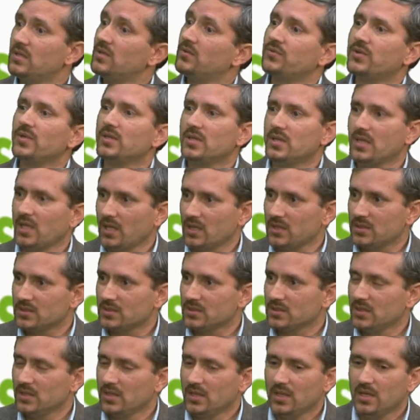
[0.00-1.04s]
different things.
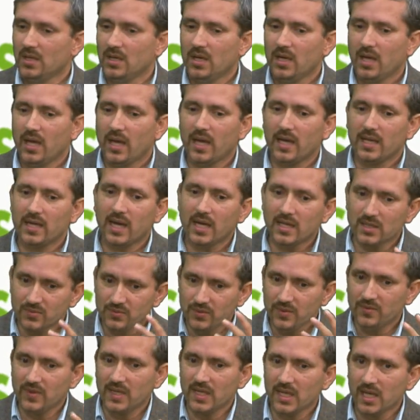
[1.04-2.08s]
And as
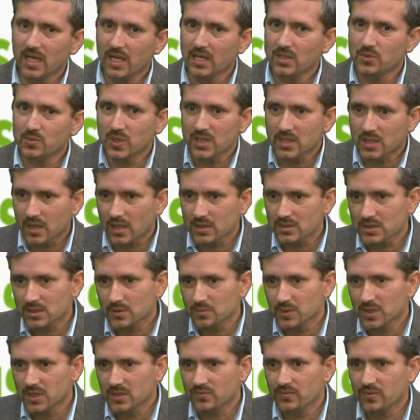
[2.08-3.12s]
we've engaged with
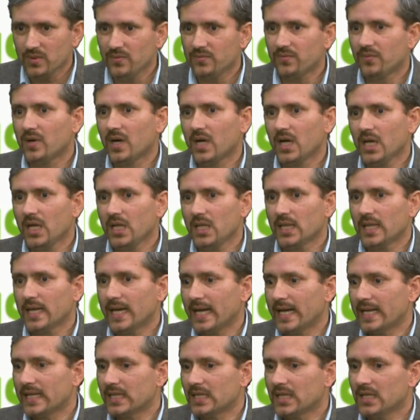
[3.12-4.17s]
customers, we find
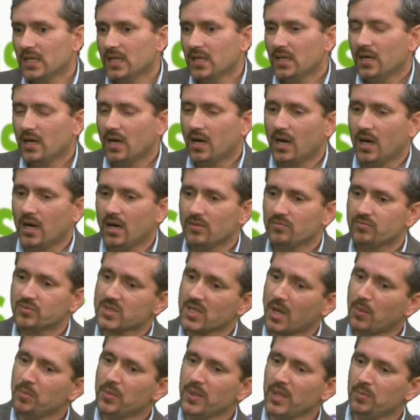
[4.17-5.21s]
that uh,
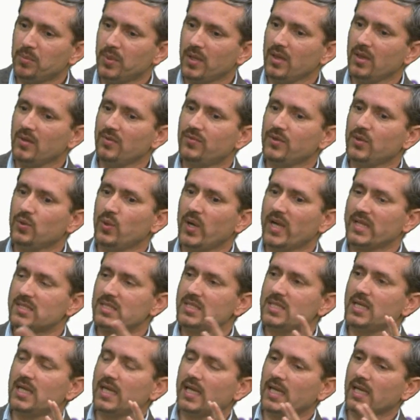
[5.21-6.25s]
some people view
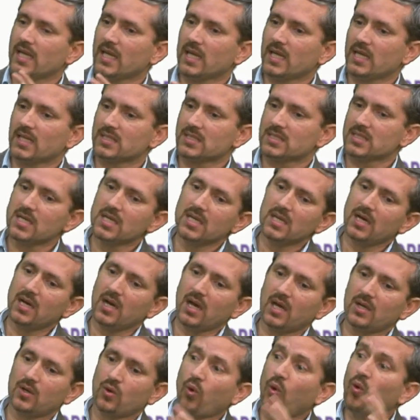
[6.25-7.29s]
SDN as
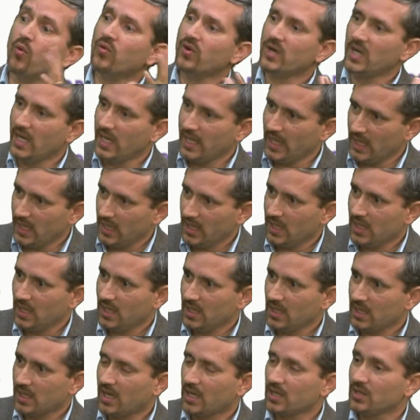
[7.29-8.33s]
an overlay
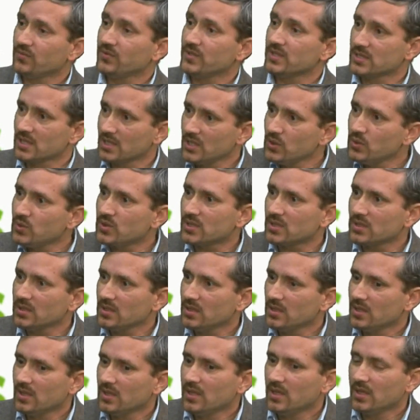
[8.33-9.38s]
kind of a solution.
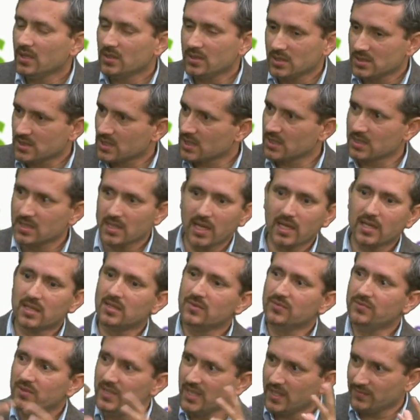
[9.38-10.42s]
This is like
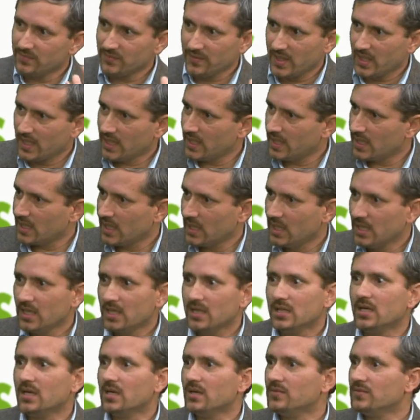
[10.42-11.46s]
the VMware
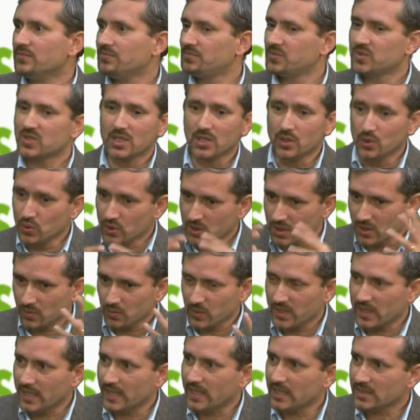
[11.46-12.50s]
uh, solution
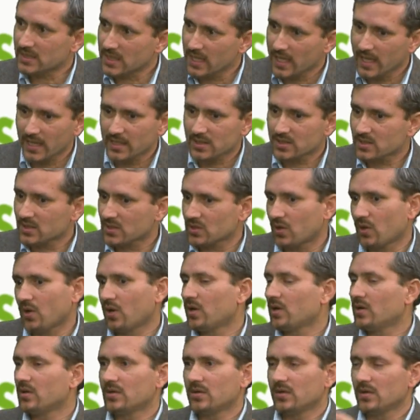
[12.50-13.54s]
with NSX
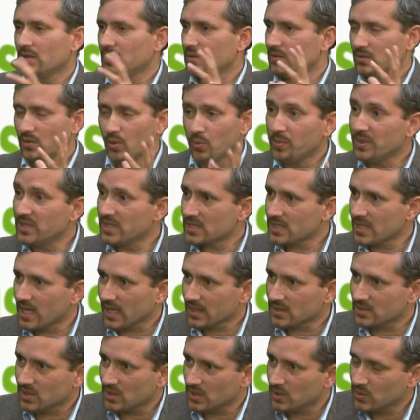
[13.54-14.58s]
or uh,
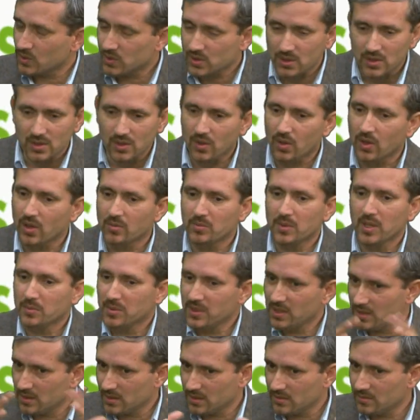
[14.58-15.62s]
OpenStack solution or
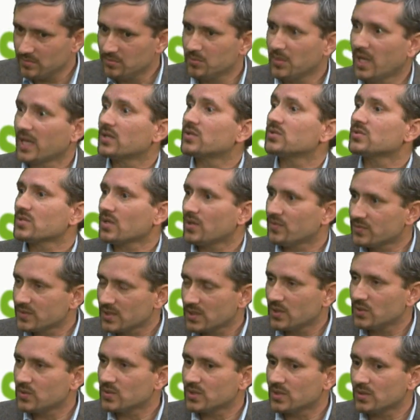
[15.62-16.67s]
maybe a Microsoft
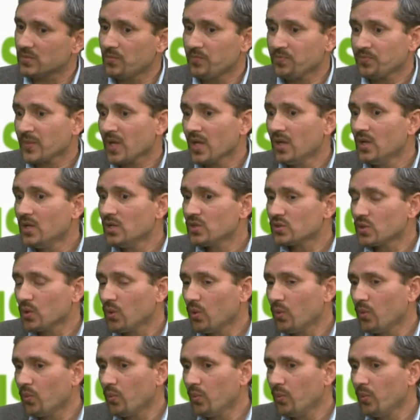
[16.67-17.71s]
solution.
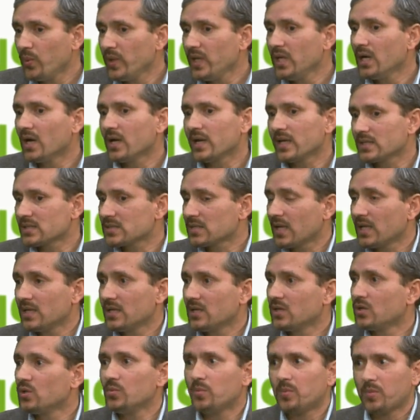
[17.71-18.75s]
So we are
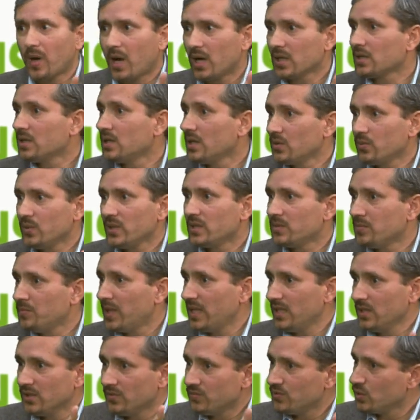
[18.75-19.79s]
excited to partner with
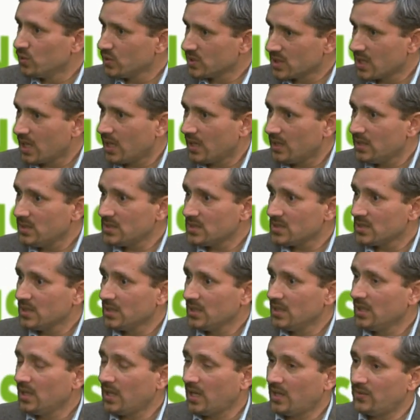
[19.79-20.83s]
many of those guys
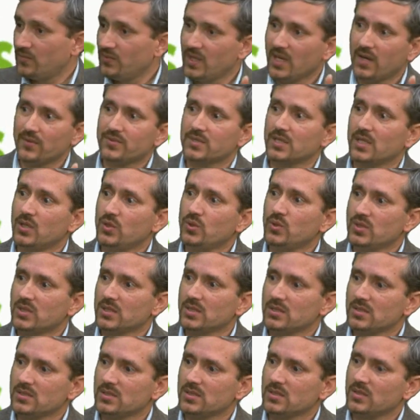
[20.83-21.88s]
and we have
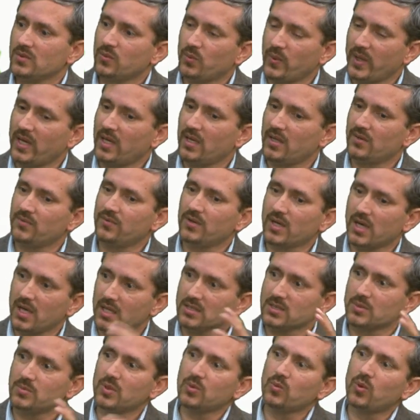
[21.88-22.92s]
solutions where if a
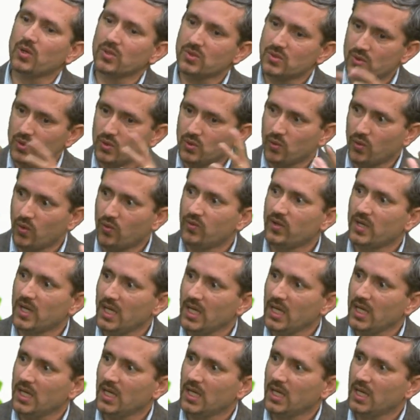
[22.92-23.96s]
customer wants to do overlay,